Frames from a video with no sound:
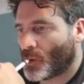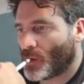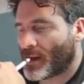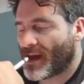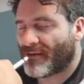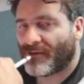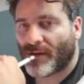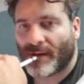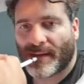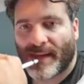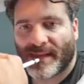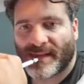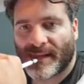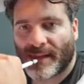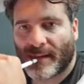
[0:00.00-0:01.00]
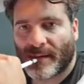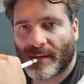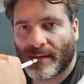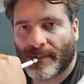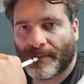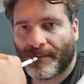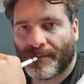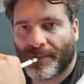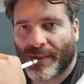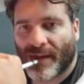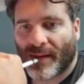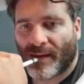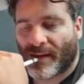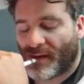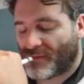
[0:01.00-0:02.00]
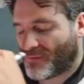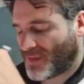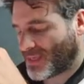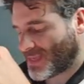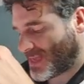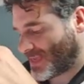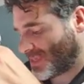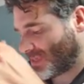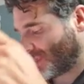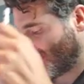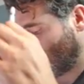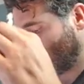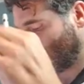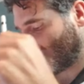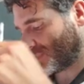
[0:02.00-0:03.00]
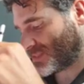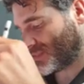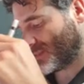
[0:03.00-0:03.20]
Yeah, I think that's it. I think I, I would